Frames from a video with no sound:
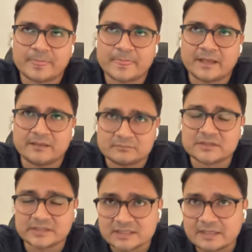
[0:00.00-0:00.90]
And the
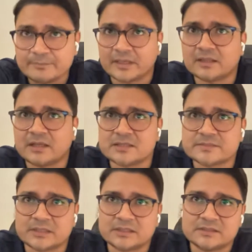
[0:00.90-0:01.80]
reason I'm picking that is
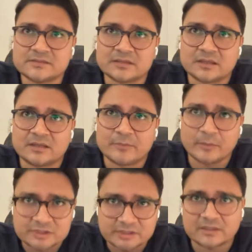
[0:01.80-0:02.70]
because Bombay
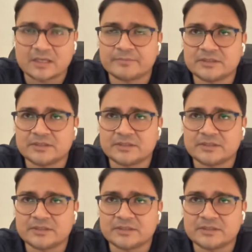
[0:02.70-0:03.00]
Shaving Company,